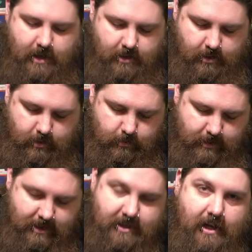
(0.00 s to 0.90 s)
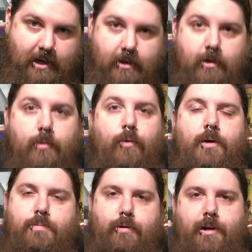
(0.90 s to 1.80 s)
And oh, look at that,
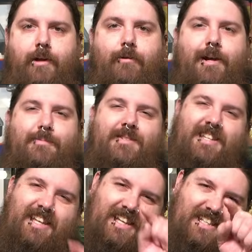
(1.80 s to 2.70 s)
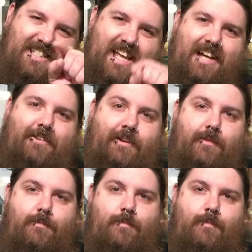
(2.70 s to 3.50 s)
1.8 grams exactly.